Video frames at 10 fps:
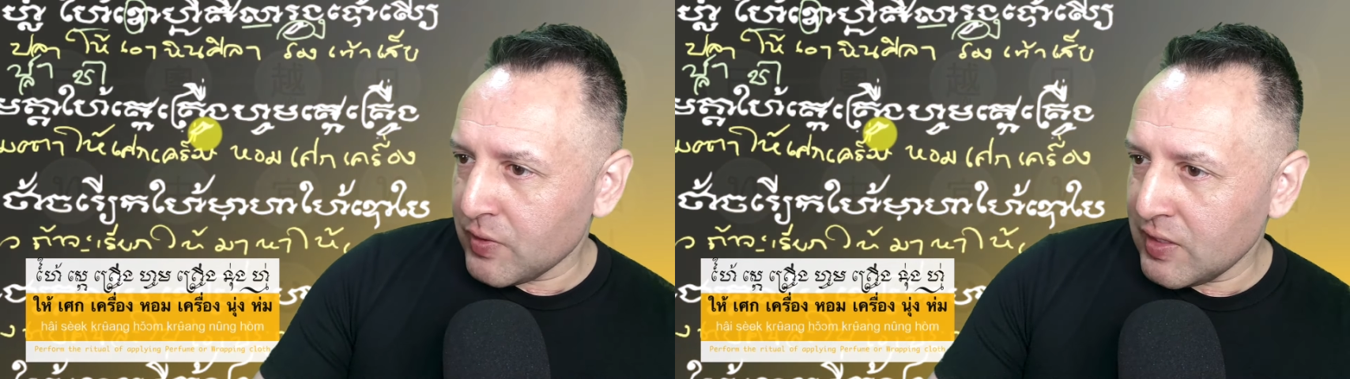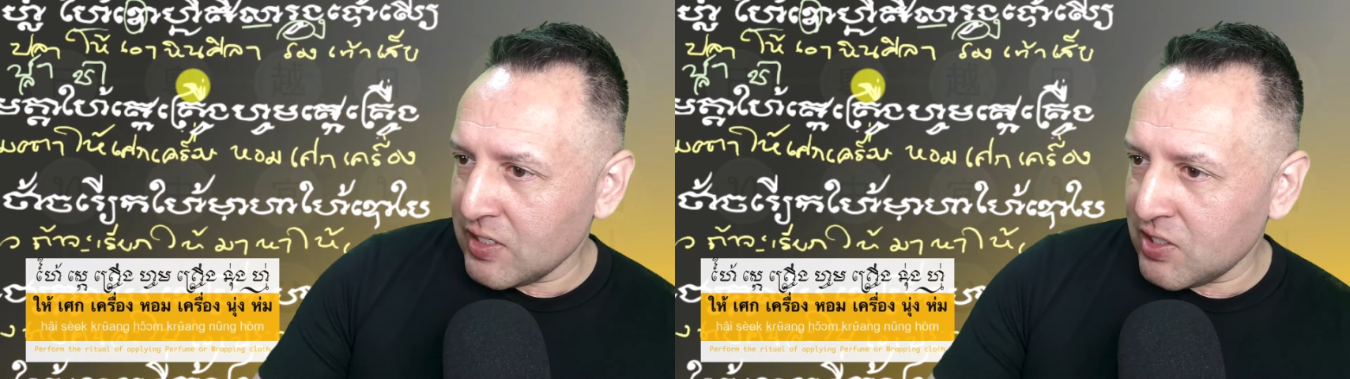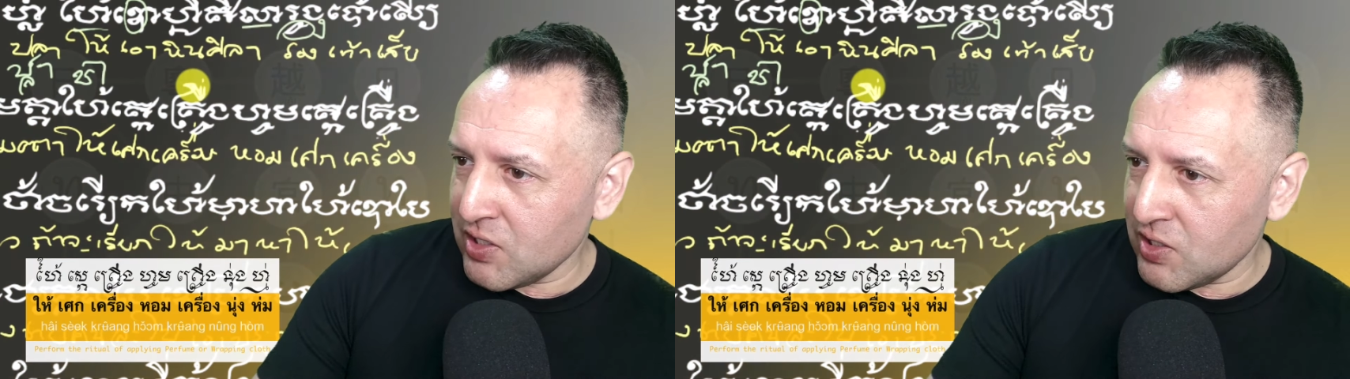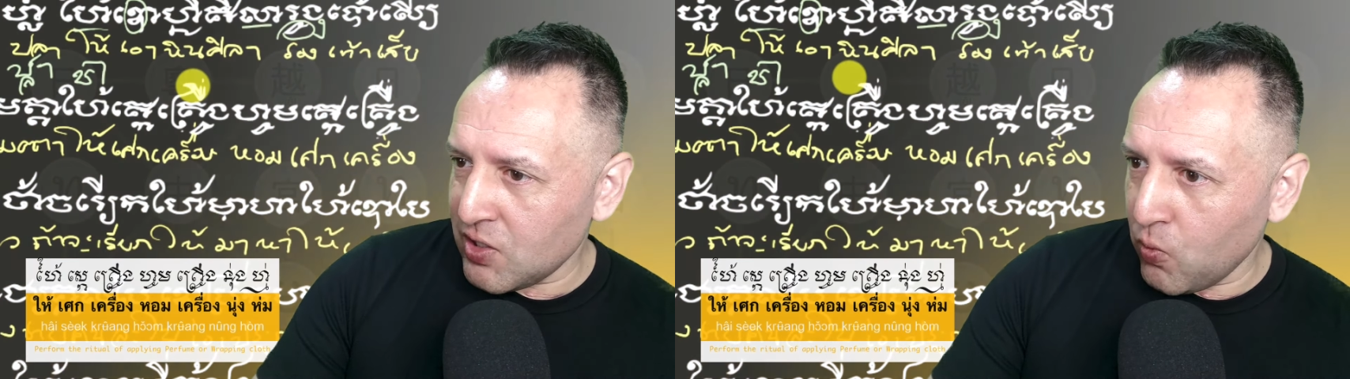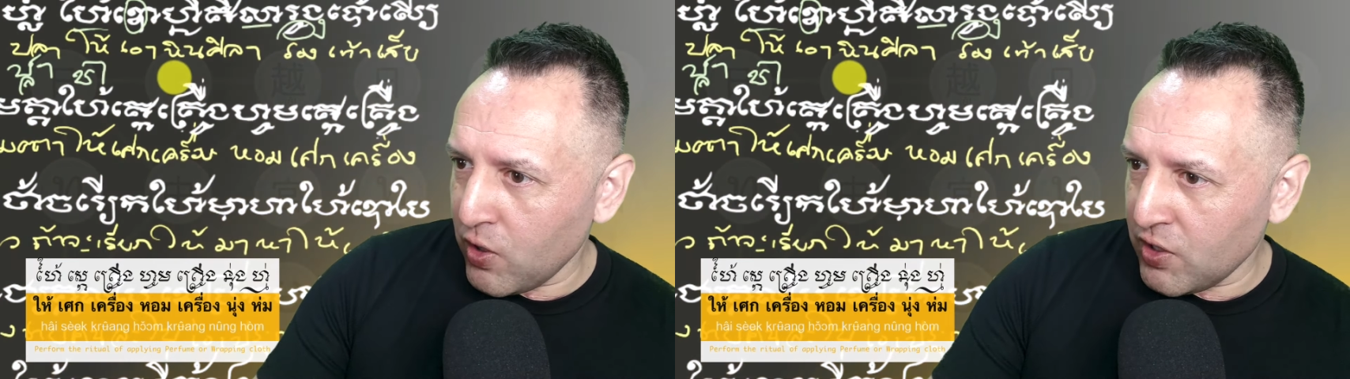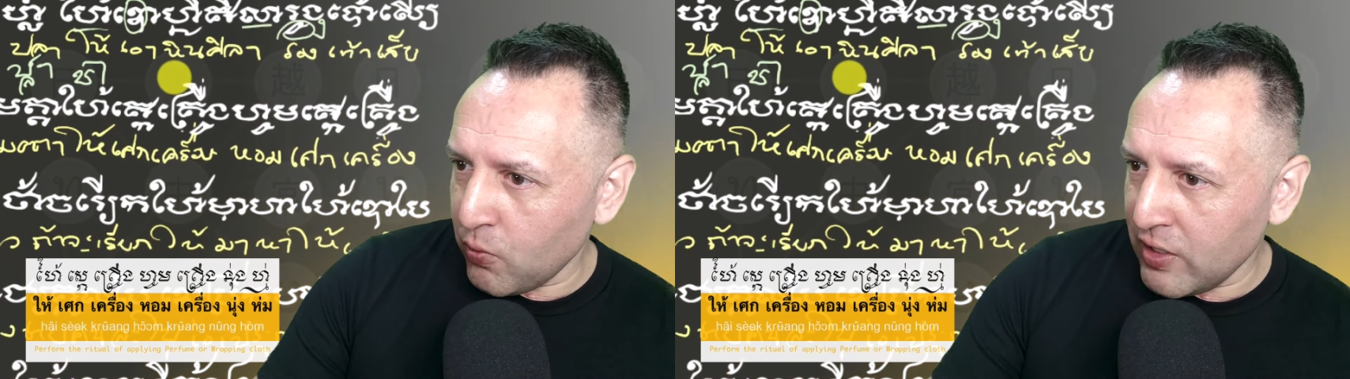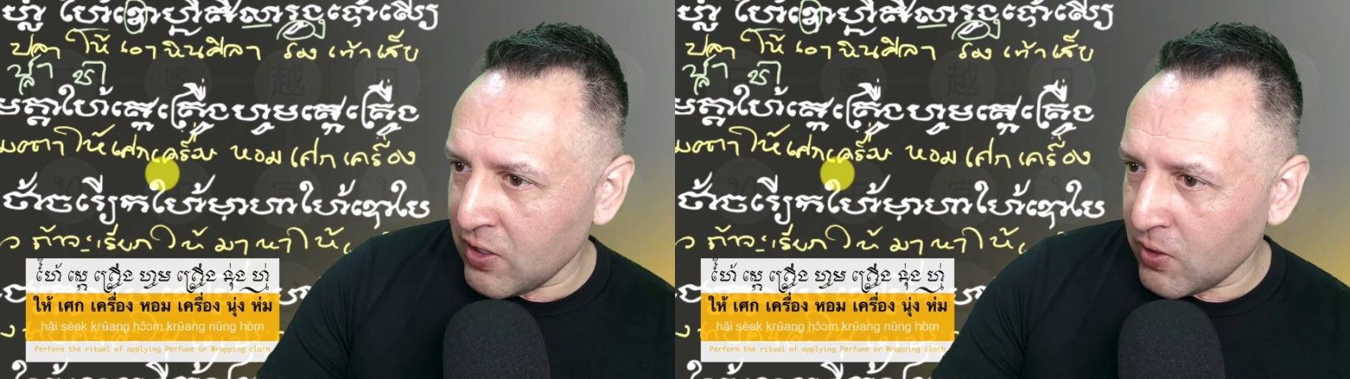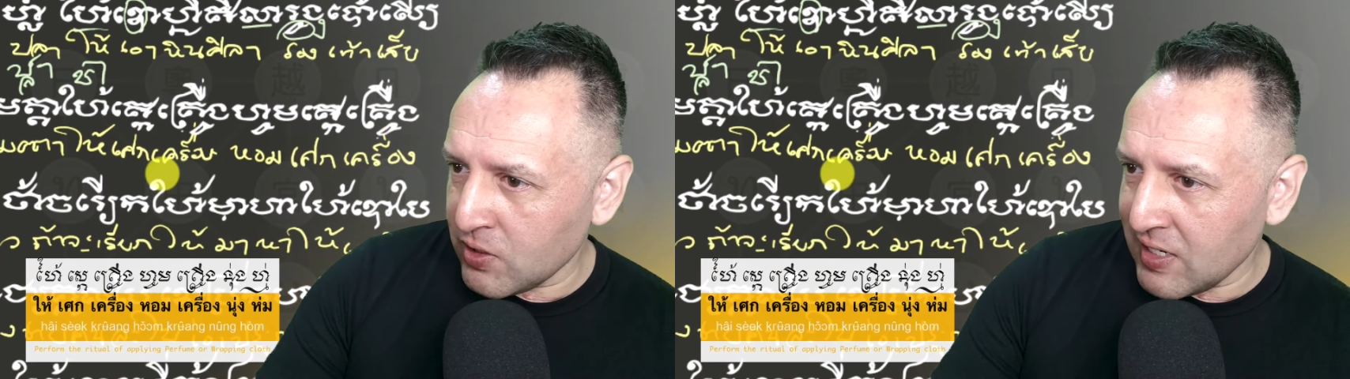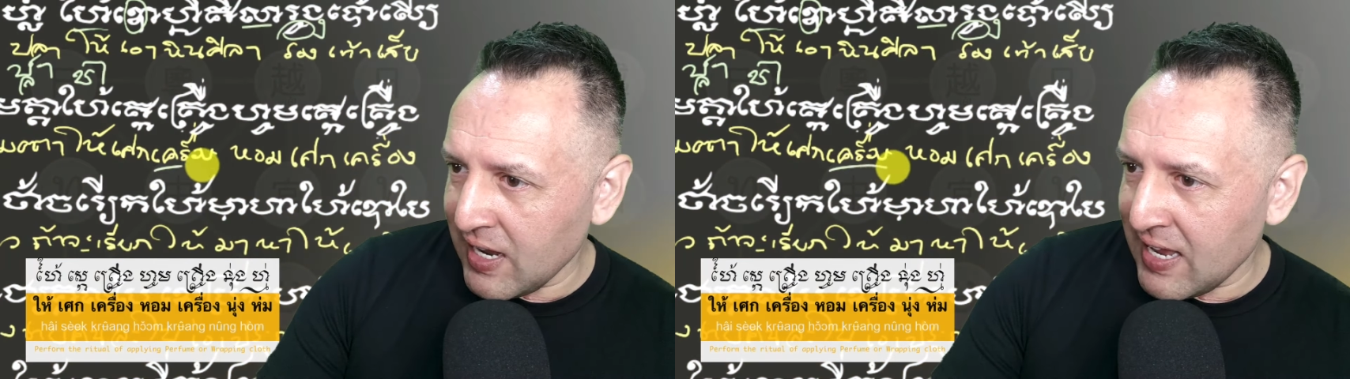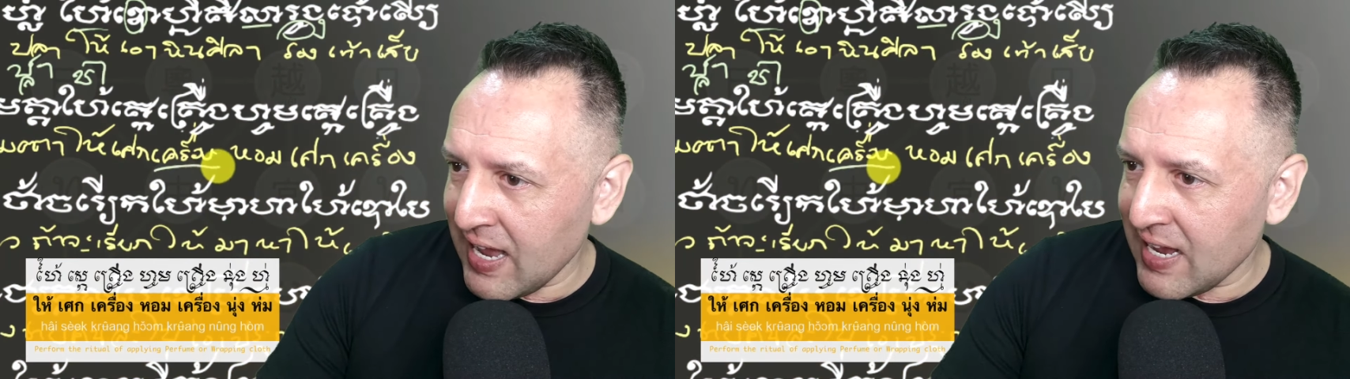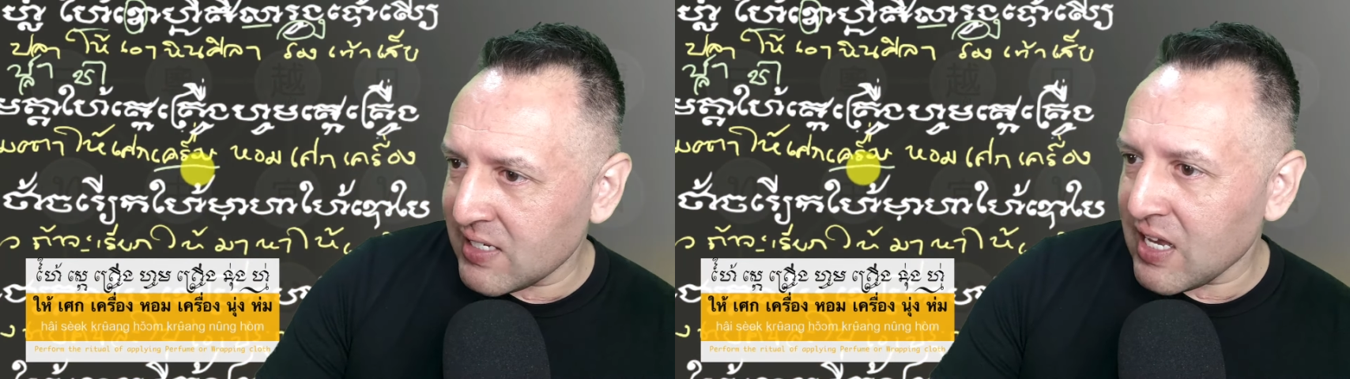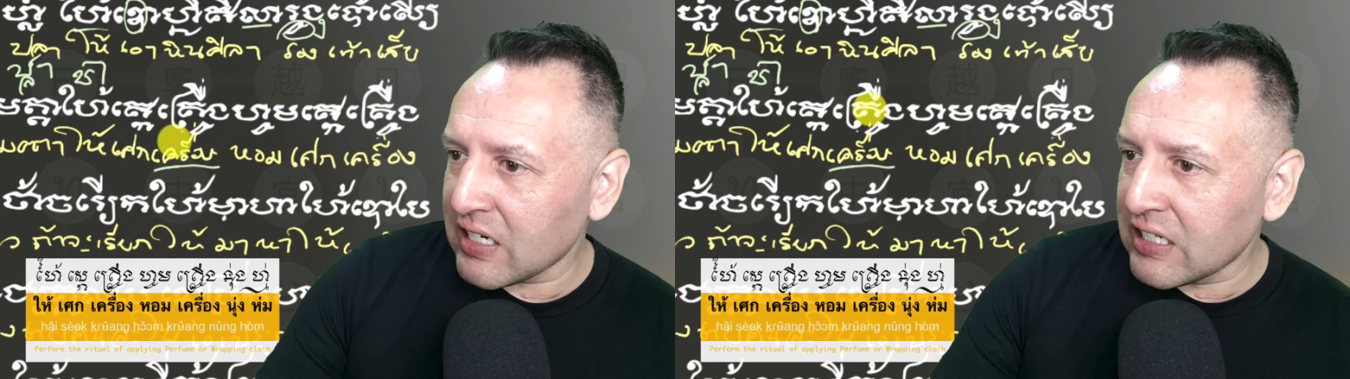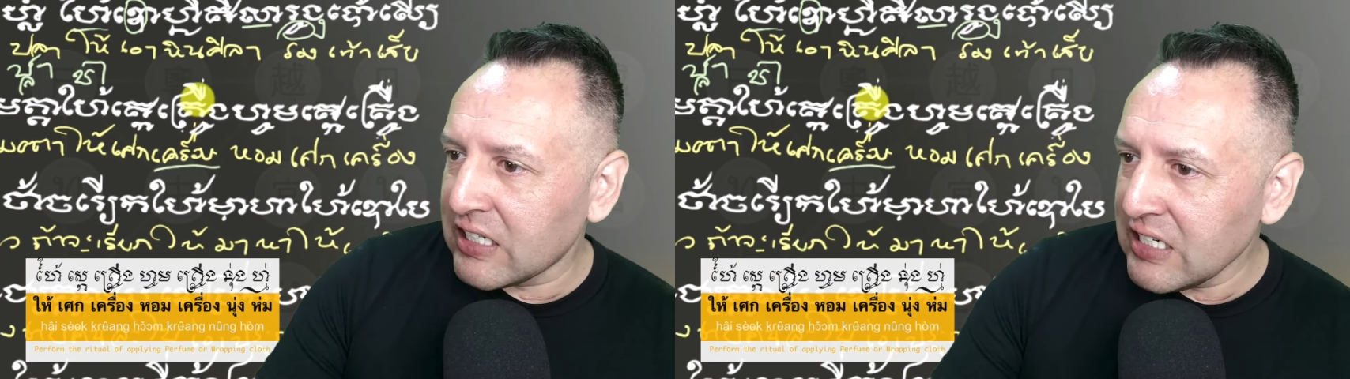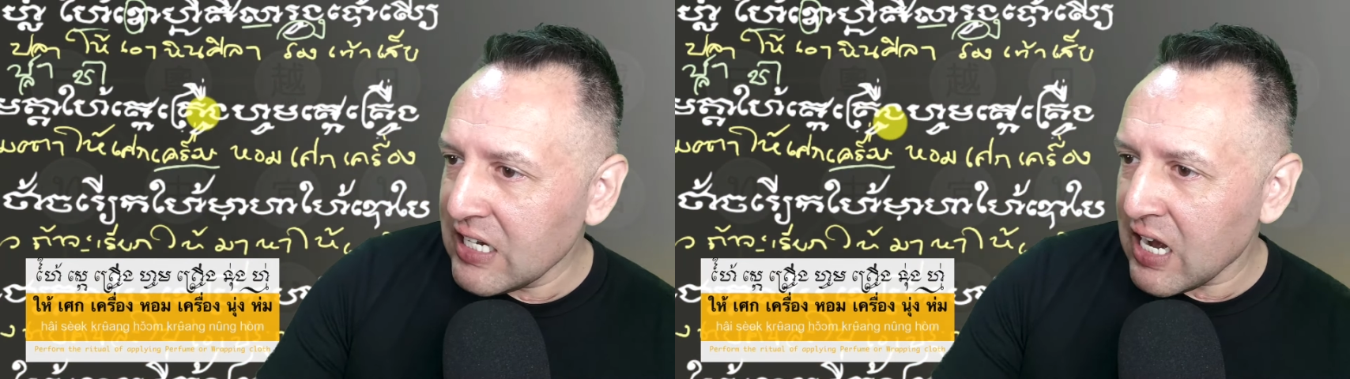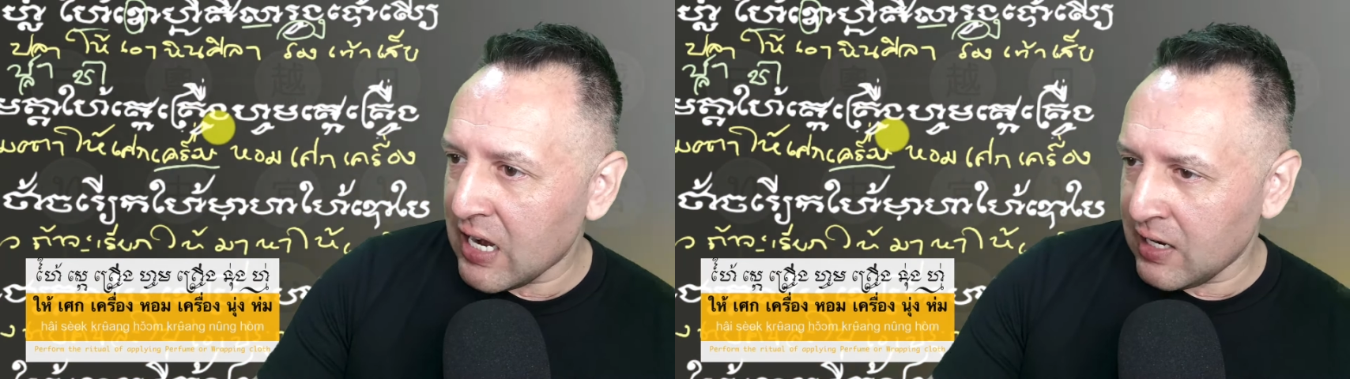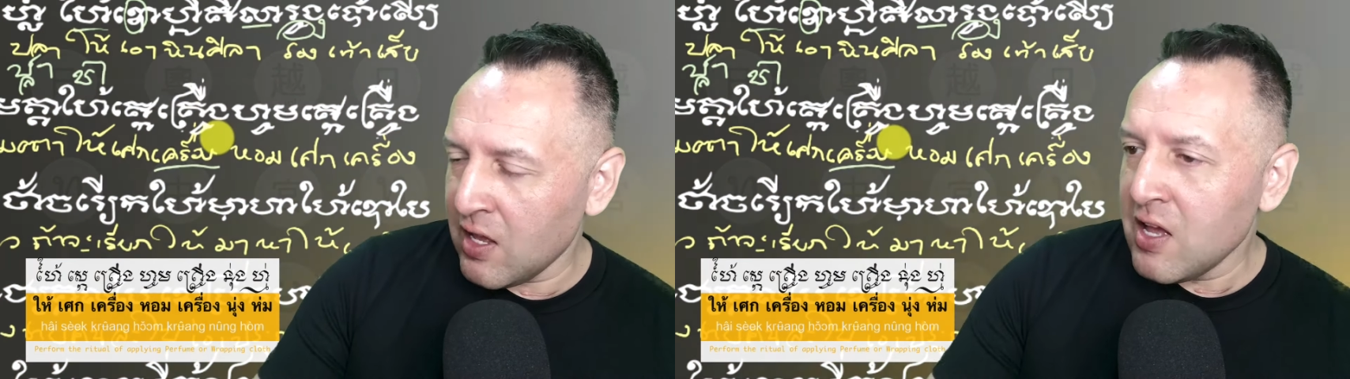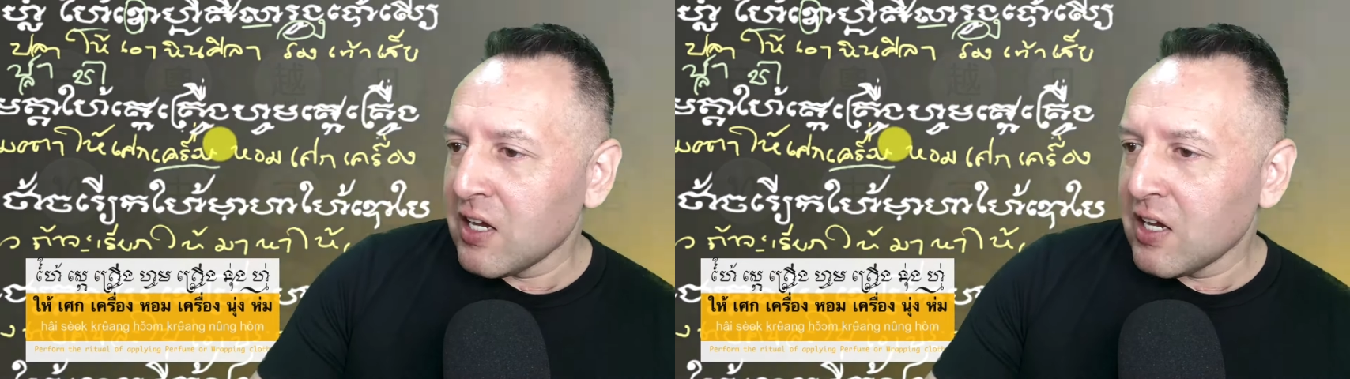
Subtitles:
This is the word that we know today as keung.